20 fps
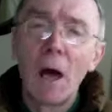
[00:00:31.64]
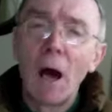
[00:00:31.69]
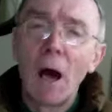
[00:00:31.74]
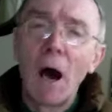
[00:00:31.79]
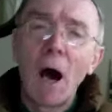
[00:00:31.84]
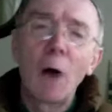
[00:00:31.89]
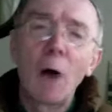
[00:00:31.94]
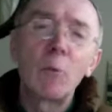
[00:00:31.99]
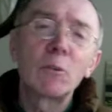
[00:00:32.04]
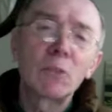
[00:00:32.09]

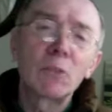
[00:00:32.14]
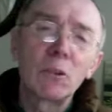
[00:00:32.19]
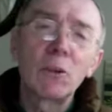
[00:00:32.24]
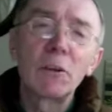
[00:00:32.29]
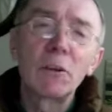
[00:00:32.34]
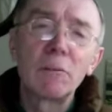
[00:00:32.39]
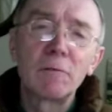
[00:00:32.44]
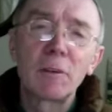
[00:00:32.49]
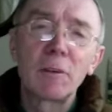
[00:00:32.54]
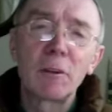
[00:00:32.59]
I was
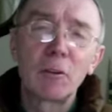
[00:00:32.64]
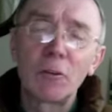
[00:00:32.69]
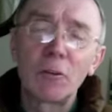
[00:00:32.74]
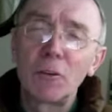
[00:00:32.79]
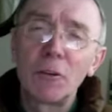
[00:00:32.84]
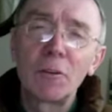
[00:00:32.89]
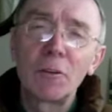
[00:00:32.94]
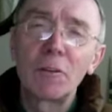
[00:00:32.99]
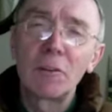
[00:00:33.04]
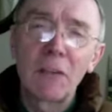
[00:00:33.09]
looking for the
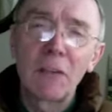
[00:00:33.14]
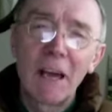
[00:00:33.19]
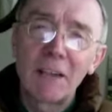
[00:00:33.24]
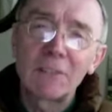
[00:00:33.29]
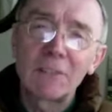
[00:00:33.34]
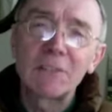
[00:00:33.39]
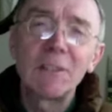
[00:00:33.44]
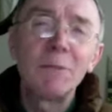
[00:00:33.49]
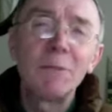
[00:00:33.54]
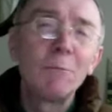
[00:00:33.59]
truth. It
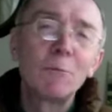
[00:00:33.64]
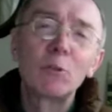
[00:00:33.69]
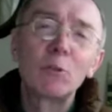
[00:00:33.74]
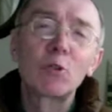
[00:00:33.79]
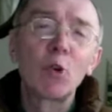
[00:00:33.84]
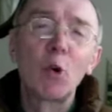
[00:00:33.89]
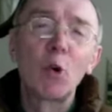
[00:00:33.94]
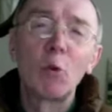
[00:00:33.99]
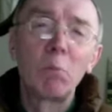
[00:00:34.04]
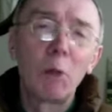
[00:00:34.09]
seemed
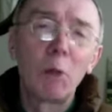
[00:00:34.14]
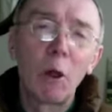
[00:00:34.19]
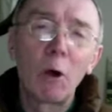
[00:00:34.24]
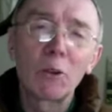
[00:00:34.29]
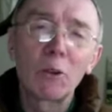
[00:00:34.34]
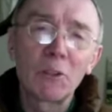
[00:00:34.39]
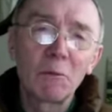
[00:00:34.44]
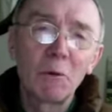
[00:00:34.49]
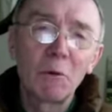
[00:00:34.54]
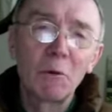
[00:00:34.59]
so
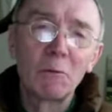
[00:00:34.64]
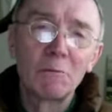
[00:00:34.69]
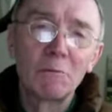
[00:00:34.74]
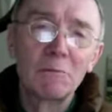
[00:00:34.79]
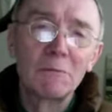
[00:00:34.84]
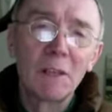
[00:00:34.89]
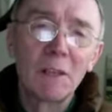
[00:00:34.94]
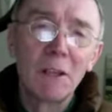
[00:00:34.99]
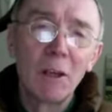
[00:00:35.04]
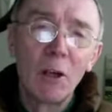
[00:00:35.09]
plausible.
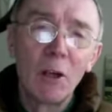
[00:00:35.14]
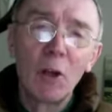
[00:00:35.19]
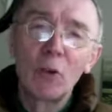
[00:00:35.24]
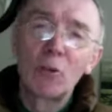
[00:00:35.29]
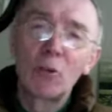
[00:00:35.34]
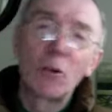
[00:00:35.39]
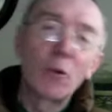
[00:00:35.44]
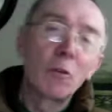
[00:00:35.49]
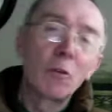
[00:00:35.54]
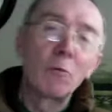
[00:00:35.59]

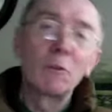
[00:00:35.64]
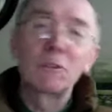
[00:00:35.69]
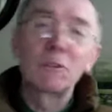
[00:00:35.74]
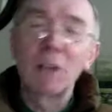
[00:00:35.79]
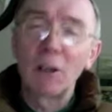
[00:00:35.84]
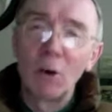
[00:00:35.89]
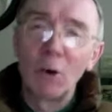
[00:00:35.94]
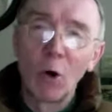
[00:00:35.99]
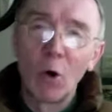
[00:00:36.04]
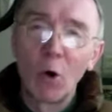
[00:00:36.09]
Truth was a
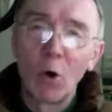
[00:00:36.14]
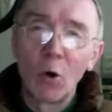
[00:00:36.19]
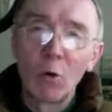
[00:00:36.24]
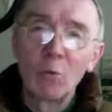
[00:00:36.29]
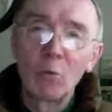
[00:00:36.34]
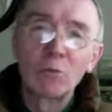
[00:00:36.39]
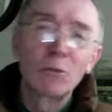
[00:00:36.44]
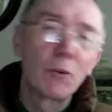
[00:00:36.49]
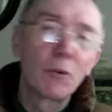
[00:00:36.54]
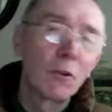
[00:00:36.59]

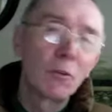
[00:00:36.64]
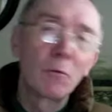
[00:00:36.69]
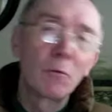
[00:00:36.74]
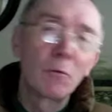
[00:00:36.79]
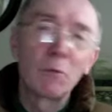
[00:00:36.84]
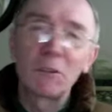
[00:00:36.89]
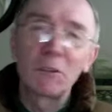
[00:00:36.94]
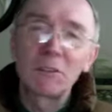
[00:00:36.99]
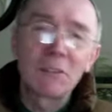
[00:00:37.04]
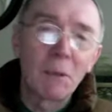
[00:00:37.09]
goal. Truth
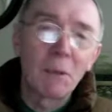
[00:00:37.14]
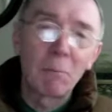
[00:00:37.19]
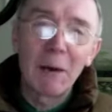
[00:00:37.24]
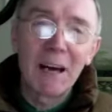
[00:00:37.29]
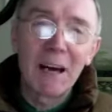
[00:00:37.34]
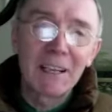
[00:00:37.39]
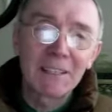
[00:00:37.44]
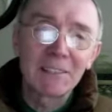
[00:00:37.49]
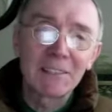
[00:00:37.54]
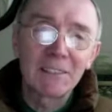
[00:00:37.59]
was the
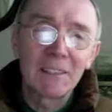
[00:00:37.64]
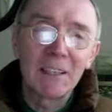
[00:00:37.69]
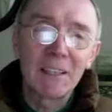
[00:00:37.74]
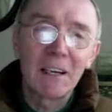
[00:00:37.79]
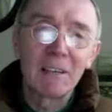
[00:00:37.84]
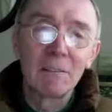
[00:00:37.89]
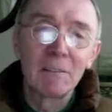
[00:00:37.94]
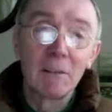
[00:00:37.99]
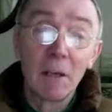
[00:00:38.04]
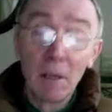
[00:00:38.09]
panacea.
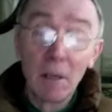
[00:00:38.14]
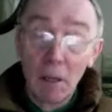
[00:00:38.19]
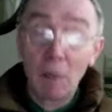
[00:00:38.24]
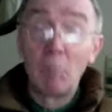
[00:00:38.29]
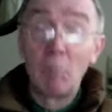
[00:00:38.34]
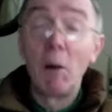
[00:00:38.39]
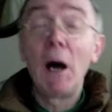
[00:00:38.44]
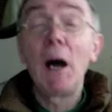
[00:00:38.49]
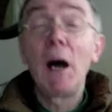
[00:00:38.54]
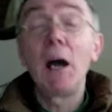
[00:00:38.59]

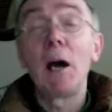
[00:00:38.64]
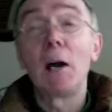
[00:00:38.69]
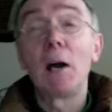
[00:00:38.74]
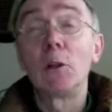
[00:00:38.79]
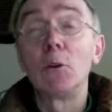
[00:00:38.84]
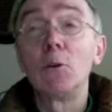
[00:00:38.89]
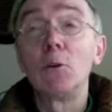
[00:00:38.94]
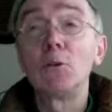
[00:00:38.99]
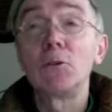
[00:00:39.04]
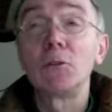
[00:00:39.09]
My
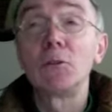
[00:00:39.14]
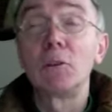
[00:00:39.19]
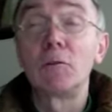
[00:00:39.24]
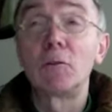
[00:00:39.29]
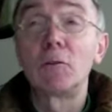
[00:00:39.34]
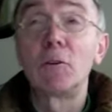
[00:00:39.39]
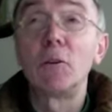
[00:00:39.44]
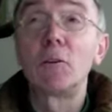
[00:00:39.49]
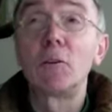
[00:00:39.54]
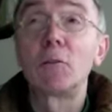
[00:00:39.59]
illusion of
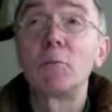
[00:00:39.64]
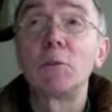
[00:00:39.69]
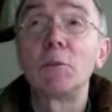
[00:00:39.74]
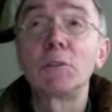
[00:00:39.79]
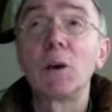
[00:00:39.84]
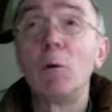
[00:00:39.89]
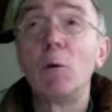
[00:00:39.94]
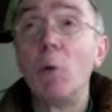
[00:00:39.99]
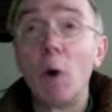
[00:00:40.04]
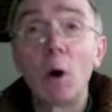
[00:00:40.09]
truth was a
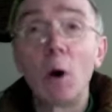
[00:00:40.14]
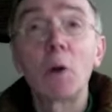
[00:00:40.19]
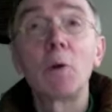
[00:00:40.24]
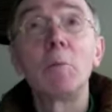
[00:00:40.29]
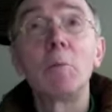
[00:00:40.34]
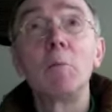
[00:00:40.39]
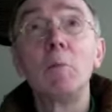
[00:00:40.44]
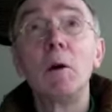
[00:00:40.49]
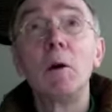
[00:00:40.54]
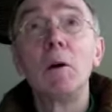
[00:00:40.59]

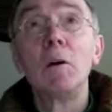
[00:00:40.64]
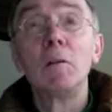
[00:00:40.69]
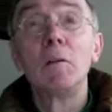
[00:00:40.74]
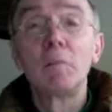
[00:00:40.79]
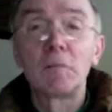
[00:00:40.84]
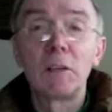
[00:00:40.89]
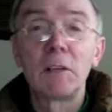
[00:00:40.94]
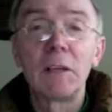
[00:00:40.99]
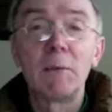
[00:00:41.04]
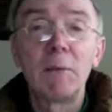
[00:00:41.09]
warm,
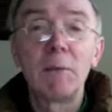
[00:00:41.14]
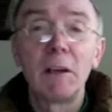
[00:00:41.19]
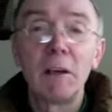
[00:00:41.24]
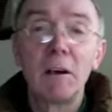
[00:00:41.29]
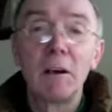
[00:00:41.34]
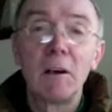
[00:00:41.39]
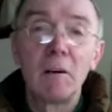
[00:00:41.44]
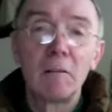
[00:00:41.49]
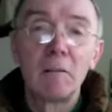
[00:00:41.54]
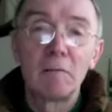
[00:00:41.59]

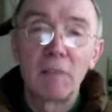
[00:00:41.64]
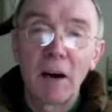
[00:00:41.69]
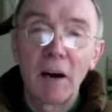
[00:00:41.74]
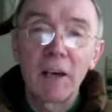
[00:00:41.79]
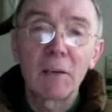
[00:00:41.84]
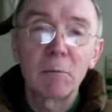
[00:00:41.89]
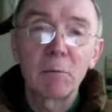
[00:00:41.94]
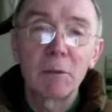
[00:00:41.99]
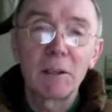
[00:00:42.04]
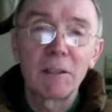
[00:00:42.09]
flaming
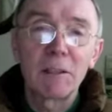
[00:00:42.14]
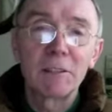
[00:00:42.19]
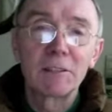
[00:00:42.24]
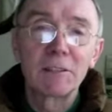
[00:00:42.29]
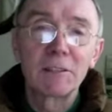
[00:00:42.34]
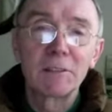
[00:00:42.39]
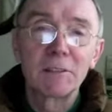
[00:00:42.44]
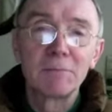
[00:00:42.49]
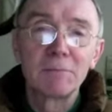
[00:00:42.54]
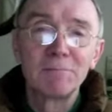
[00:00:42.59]

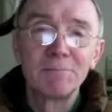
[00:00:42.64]
fireplace.